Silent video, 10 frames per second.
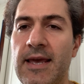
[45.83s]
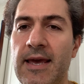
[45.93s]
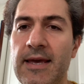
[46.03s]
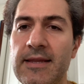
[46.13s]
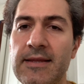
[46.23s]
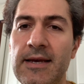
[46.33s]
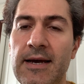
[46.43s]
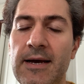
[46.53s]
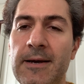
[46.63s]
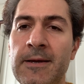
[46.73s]
And
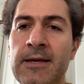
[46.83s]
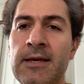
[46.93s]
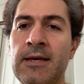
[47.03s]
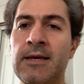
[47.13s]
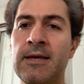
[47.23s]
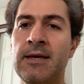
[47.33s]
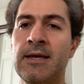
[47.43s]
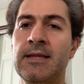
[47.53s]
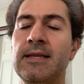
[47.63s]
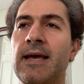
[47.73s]

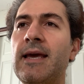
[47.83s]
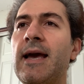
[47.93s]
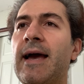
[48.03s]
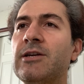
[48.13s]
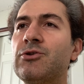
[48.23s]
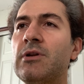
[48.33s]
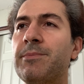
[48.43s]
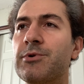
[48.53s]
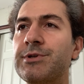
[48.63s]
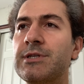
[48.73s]
they actually
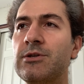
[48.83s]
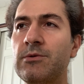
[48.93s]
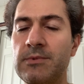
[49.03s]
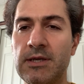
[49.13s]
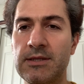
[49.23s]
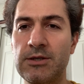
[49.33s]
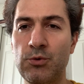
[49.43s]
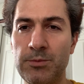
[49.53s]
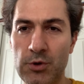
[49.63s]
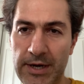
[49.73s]
presume the
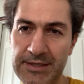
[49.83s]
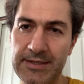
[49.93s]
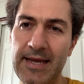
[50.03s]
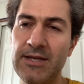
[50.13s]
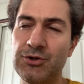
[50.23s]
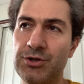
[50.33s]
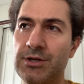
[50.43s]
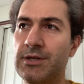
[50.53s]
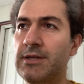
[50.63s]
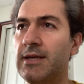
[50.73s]
tumor
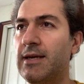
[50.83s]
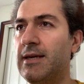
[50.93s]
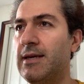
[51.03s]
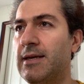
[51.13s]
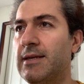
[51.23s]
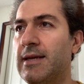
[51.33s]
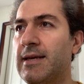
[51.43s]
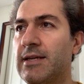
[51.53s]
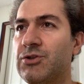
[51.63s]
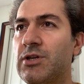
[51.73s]
extension in
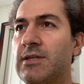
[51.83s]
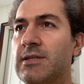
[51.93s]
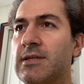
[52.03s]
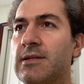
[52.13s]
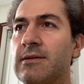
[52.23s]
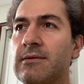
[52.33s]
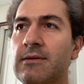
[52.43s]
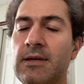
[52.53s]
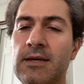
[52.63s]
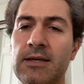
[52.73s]

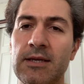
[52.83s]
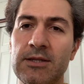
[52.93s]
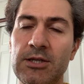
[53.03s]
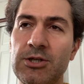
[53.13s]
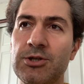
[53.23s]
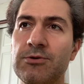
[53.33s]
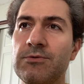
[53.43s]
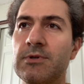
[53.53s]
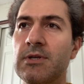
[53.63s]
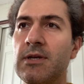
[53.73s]
adjacent
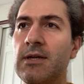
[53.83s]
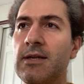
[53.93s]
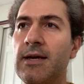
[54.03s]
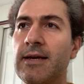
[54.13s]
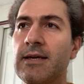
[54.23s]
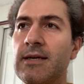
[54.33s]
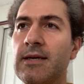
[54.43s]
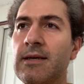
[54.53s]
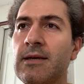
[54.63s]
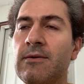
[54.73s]
tissues, like
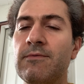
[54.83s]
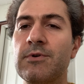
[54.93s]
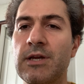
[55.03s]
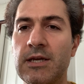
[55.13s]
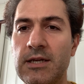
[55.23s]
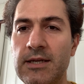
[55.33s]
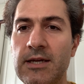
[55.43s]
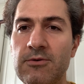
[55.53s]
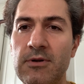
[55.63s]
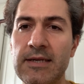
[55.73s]
for the
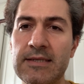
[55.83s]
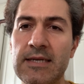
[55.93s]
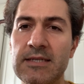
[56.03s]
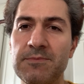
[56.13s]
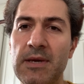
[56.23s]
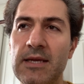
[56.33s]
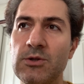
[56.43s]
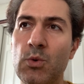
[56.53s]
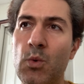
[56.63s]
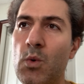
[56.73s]
clinical
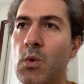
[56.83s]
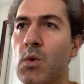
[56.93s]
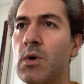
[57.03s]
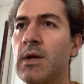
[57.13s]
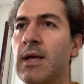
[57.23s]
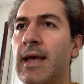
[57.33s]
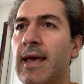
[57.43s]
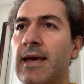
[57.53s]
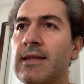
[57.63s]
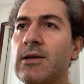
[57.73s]
assessment
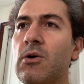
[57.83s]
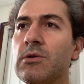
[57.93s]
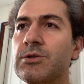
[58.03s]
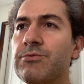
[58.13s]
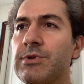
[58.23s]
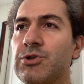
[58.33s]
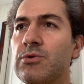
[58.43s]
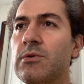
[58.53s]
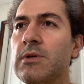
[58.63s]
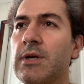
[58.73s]
and also
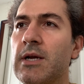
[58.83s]
residual